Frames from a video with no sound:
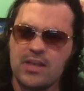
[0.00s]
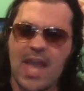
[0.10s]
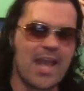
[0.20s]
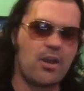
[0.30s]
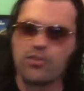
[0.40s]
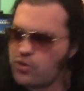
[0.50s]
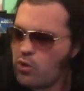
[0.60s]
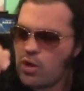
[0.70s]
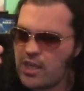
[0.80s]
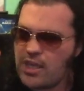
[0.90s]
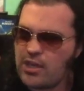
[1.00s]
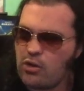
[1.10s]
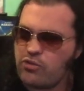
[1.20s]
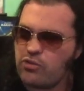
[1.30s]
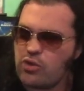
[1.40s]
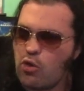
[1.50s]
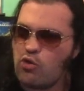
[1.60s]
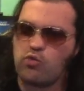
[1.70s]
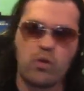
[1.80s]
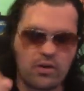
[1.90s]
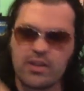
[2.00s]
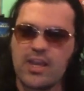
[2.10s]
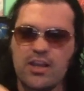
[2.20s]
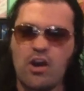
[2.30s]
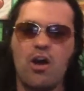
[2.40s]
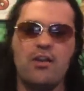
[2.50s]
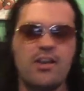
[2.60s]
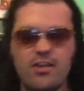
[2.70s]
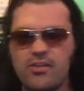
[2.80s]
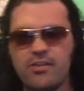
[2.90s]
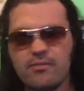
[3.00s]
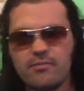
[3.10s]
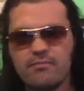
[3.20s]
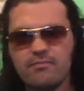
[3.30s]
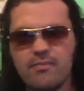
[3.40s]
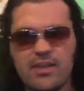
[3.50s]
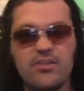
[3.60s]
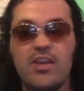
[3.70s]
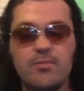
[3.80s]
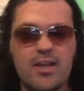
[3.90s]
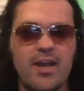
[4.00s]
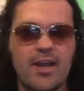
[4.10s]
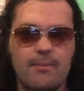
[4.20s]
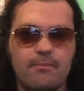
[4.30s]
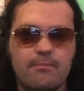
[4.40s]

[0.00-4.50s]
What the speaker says: and he also knows where King Kong is at the same time.